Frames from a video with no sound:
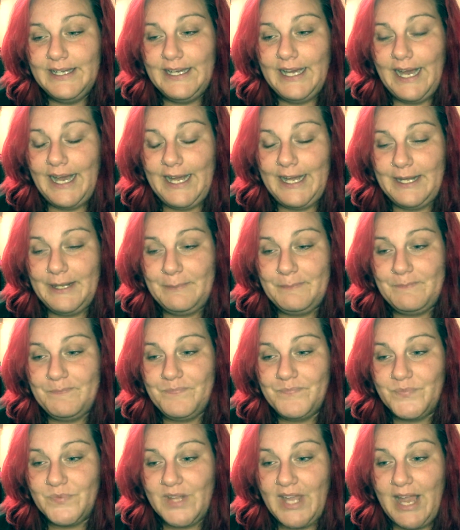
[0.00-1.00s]

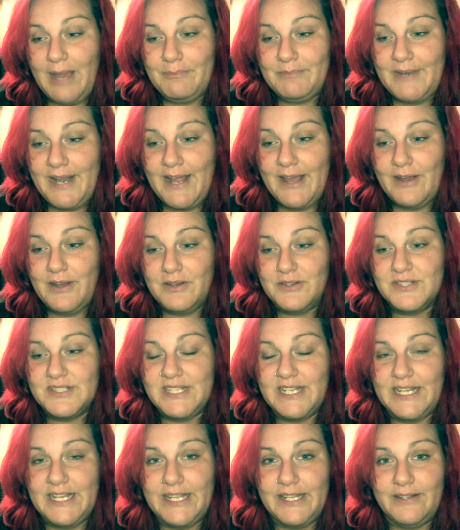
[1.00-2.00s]
I'm now
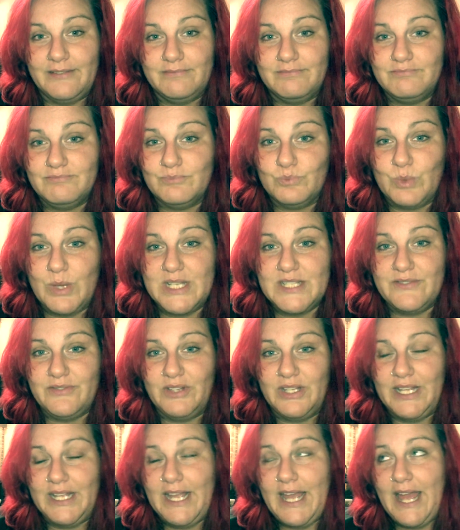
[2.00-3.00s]
sitting
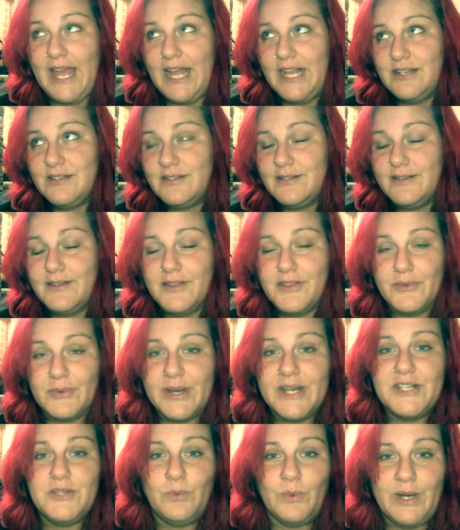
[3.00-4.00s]
restfully at
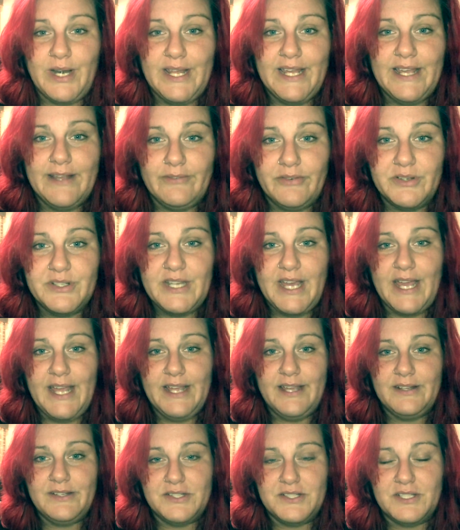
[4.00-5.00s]
320, give or
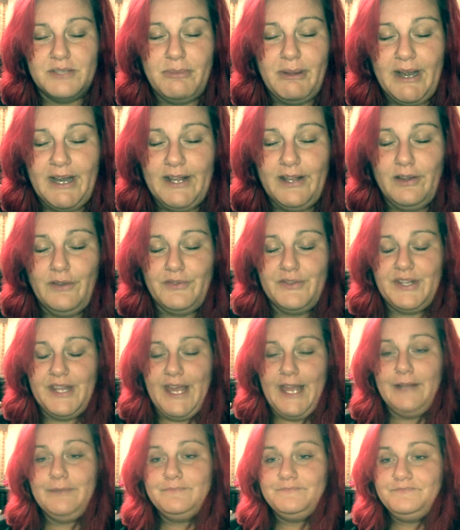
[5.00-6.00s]
take, just depending on the day.